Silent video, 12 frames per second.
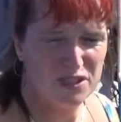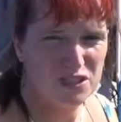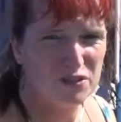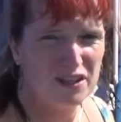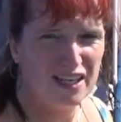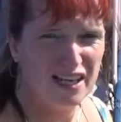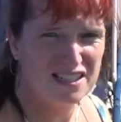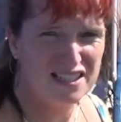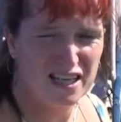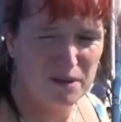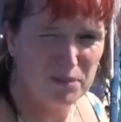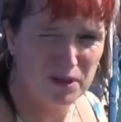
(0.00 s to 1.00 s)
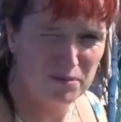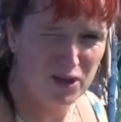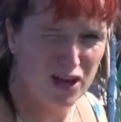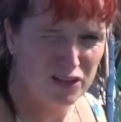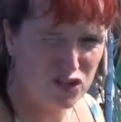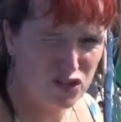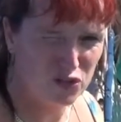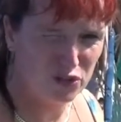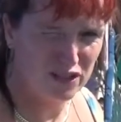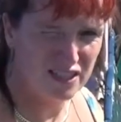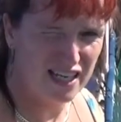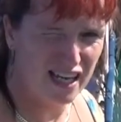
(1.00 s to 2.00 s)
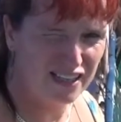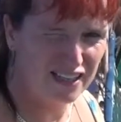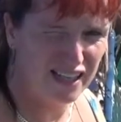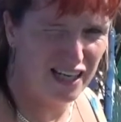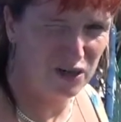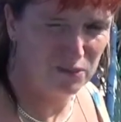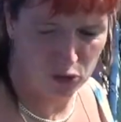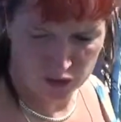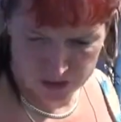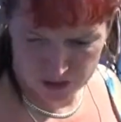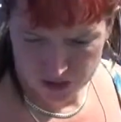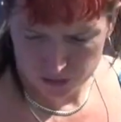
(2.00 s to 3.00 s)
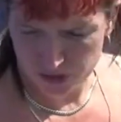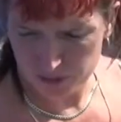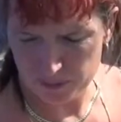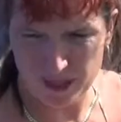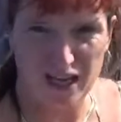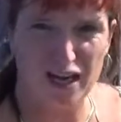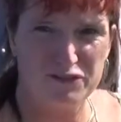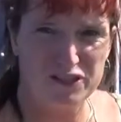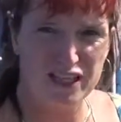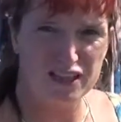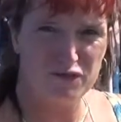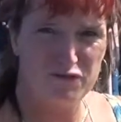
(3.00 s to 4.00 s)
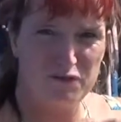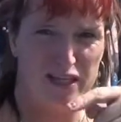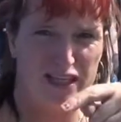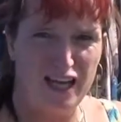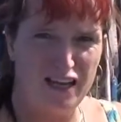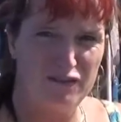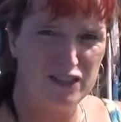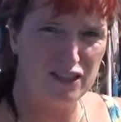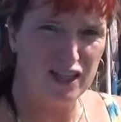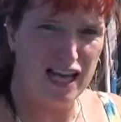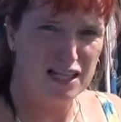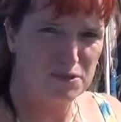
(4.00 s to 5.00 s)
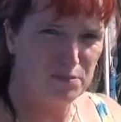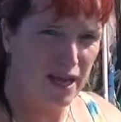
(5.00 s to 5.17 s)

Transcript: So the next step, I'm not sure exactly how I'm going to do it, but I have to get the big heavy glass